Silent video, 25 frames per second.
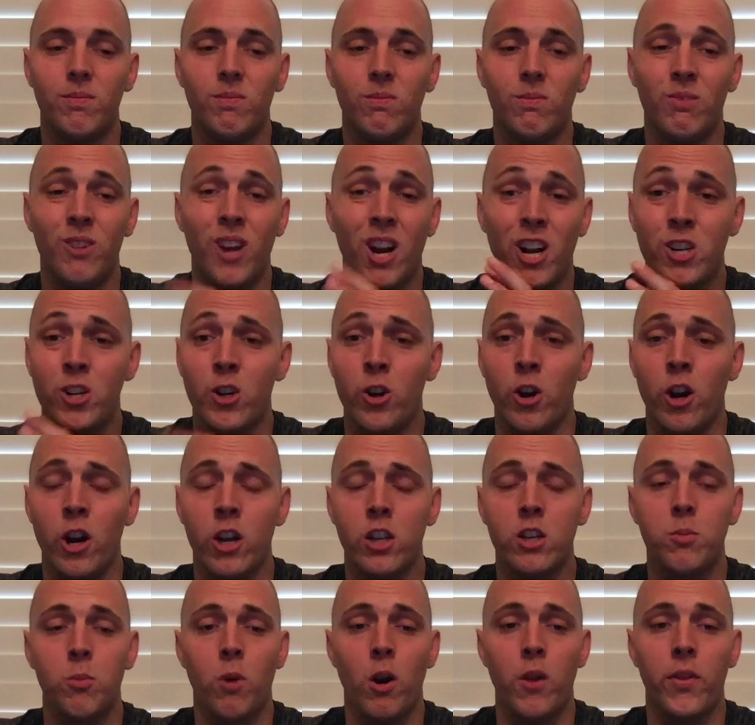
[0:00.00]
Not sure how
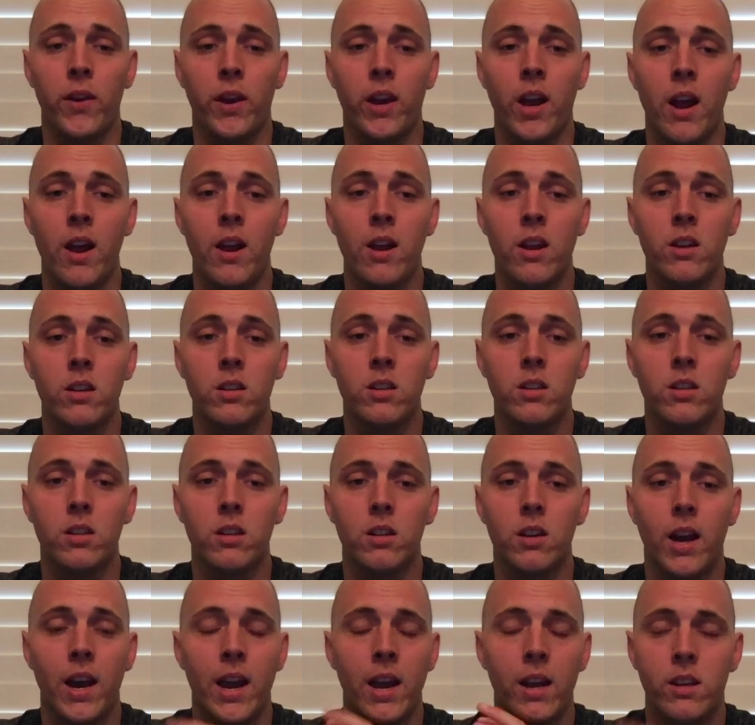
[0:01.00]
smart the guy is.
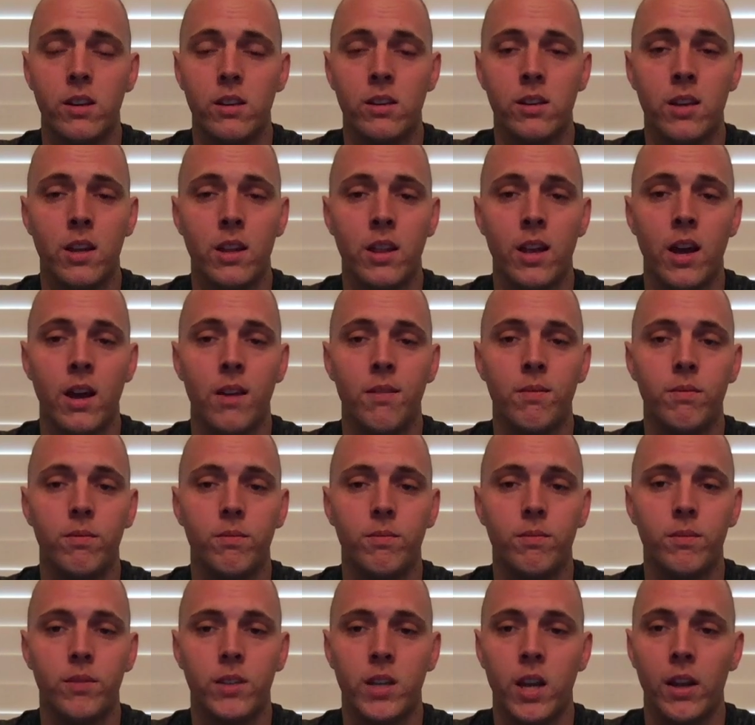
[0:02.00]
I hate to say that.
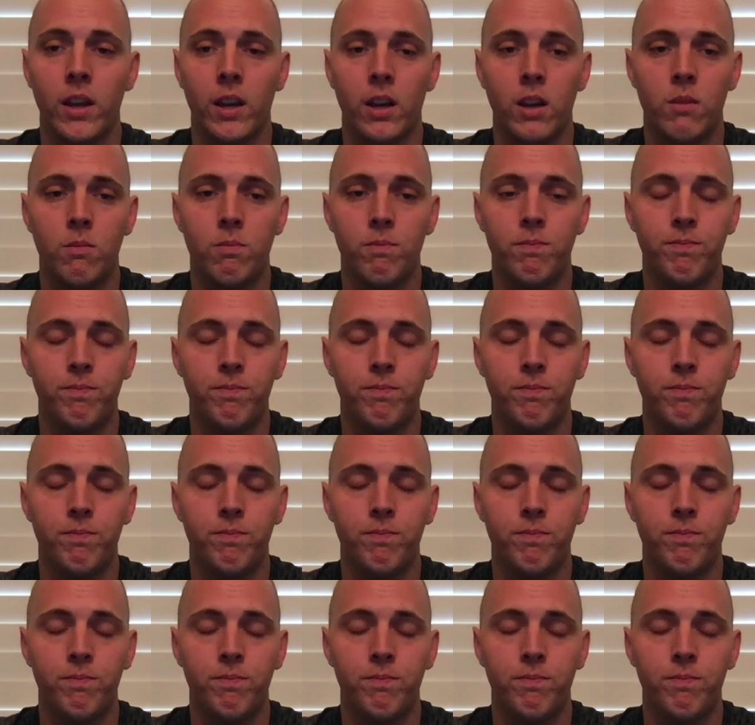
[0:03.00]
I sound like a